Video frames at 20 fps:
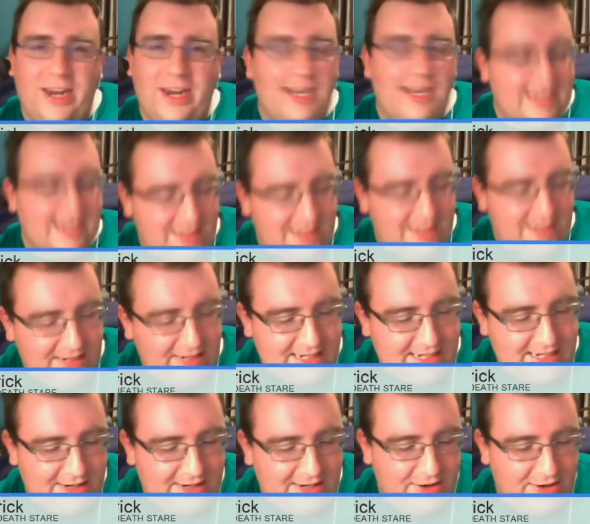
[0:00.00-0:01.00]
It is not a
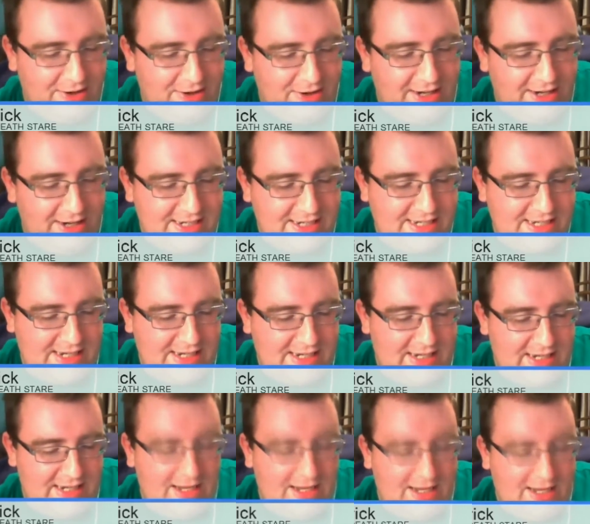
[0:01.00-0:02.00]
sticker.
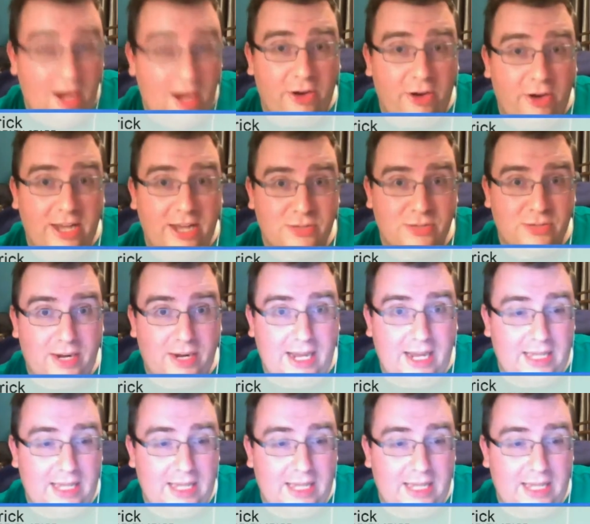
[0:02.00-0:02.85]
Are you guys ready?